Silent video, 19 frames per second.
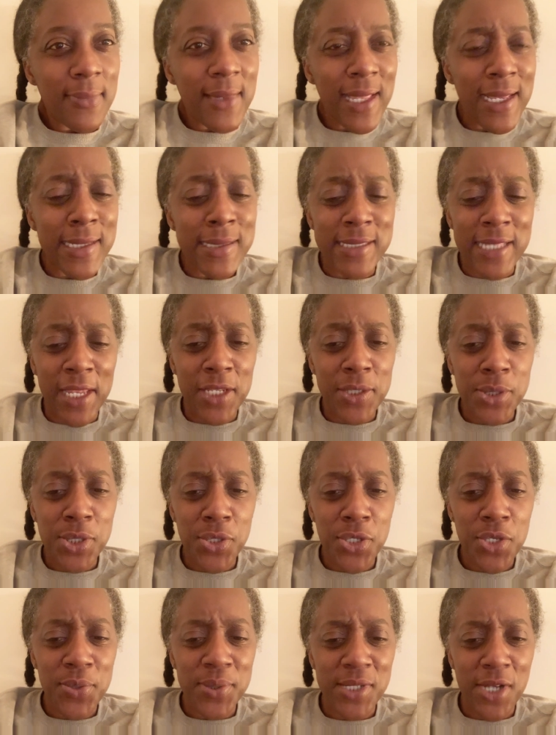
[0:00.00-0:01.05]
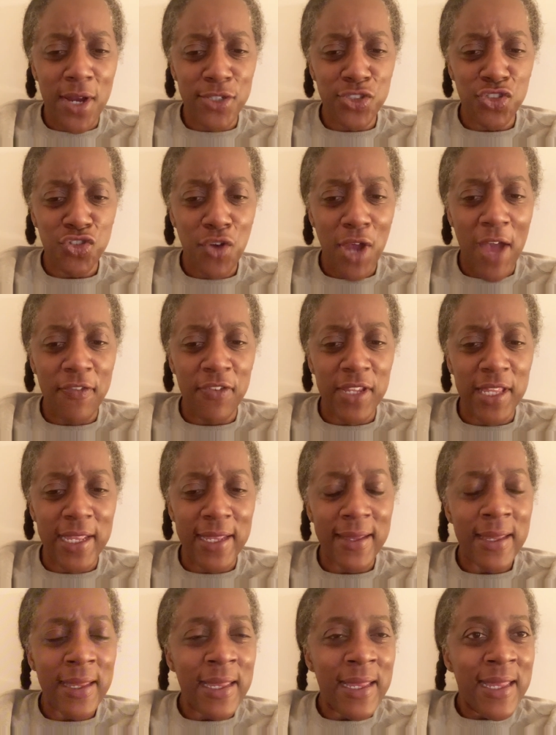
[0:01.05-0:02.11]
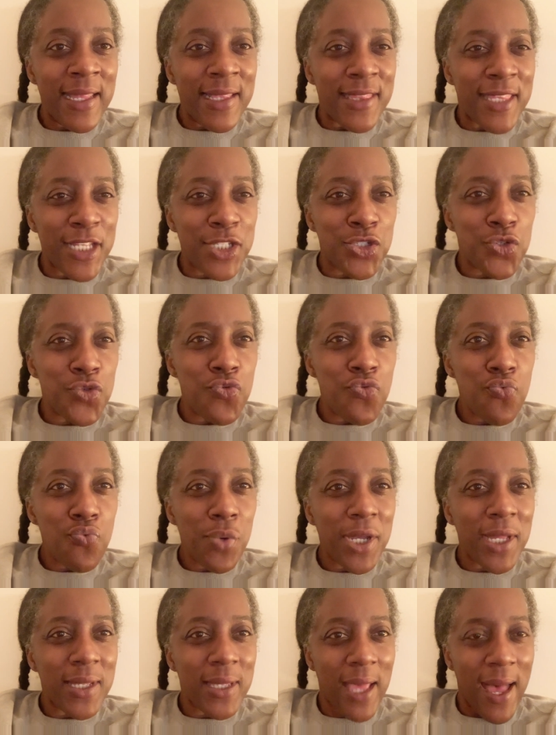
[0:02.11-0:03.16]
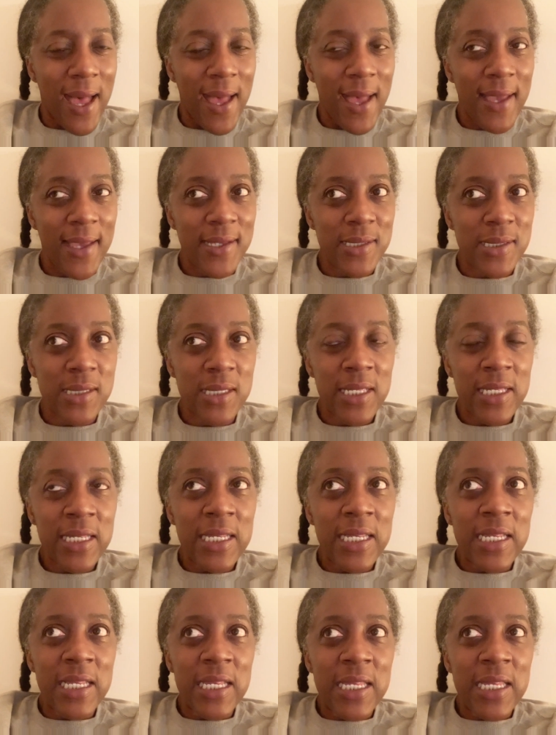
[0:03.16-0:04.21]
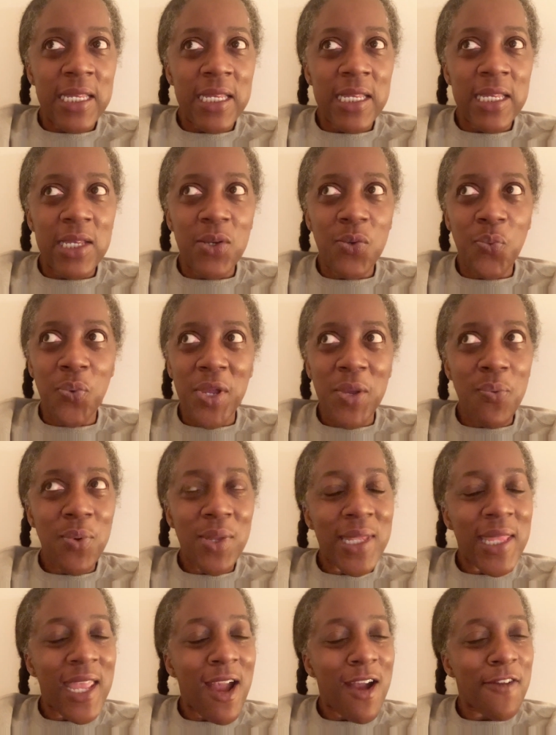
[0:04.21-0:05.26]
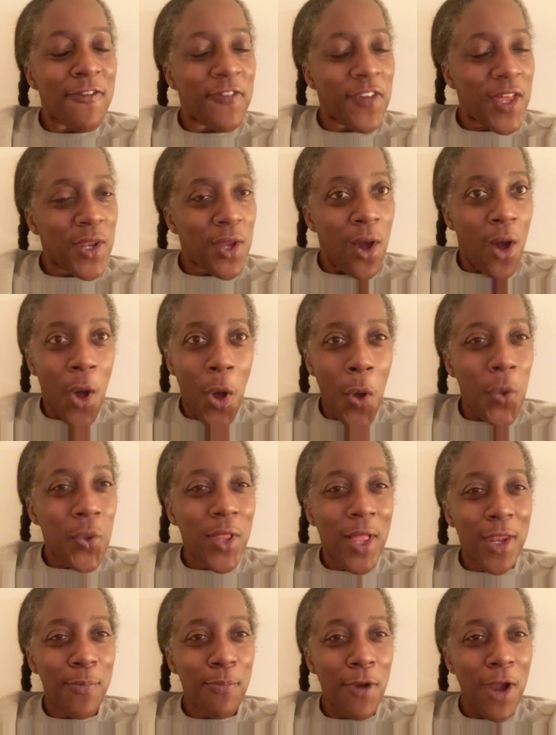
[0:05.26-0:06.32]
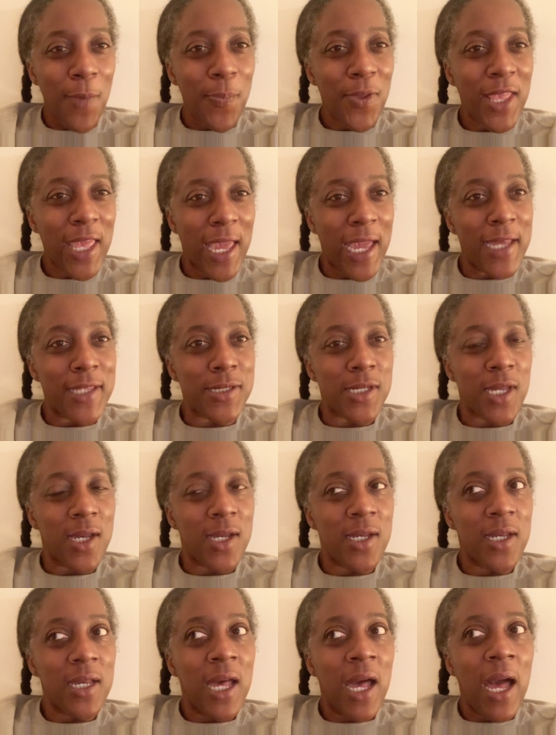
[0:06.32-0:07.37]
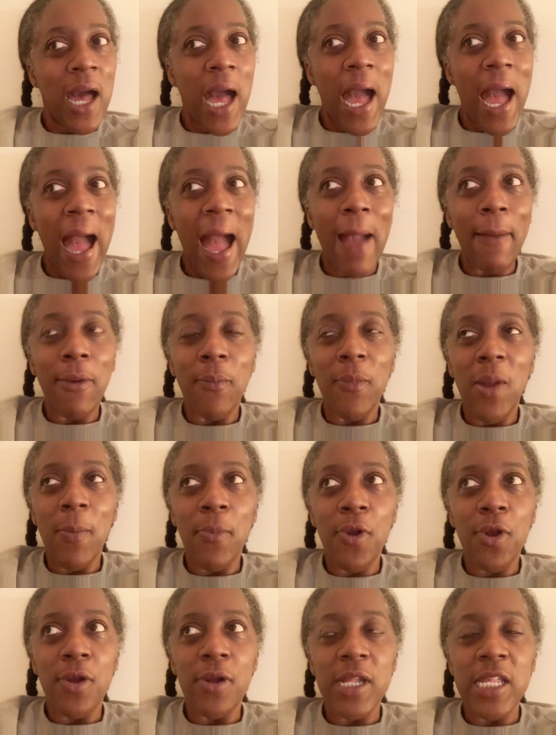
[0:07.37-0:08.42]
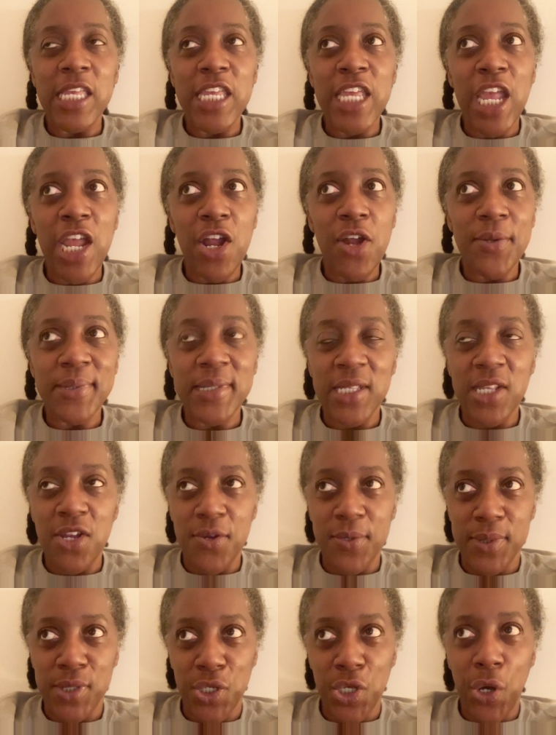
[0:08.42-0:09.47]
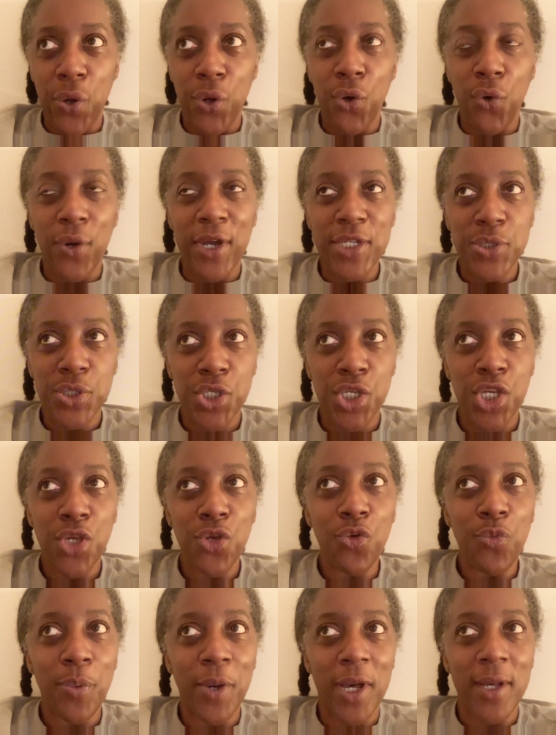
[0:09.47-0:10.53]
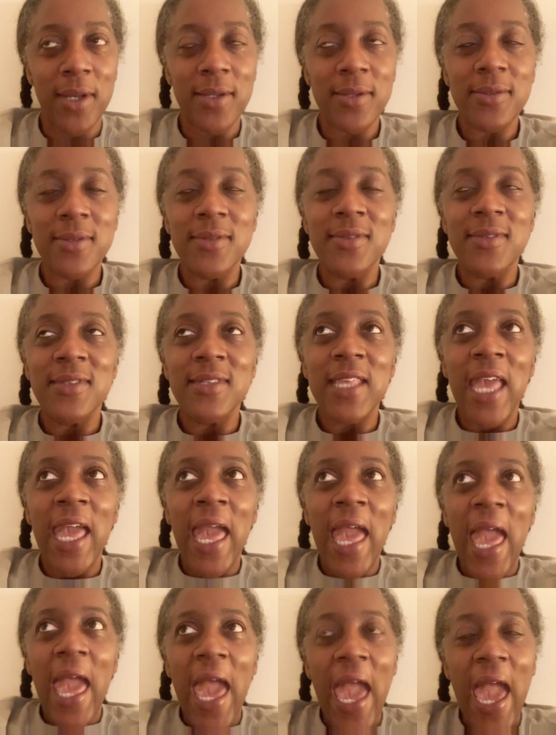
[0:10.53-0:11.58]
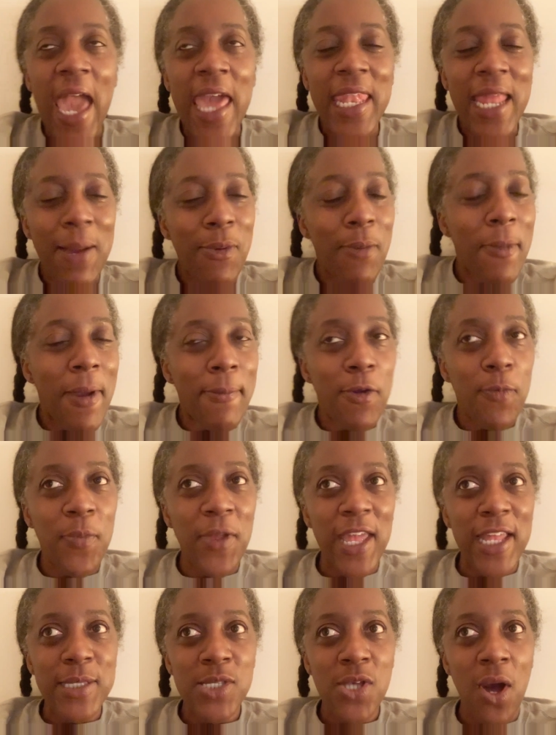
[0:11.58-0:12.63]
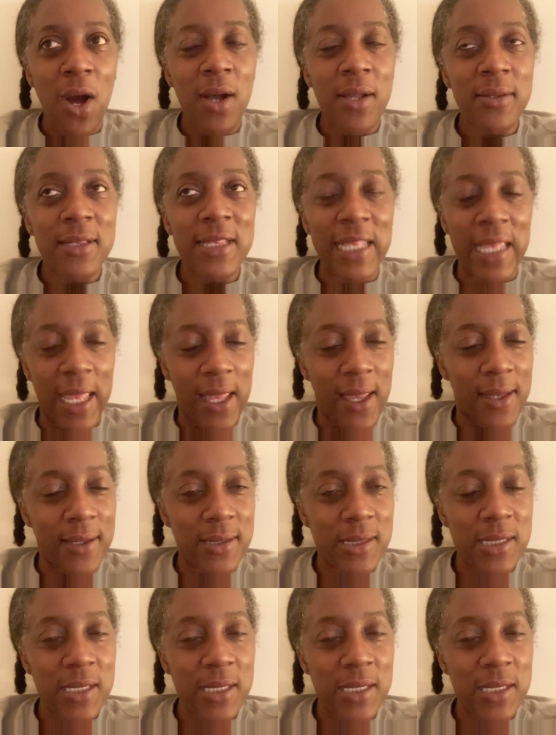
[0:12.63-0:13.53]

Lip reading: it's not until you start traveling that you realize we really are fed a whole lot of propaganda. I remember years and years ago going to Cuba, and I remember being taught things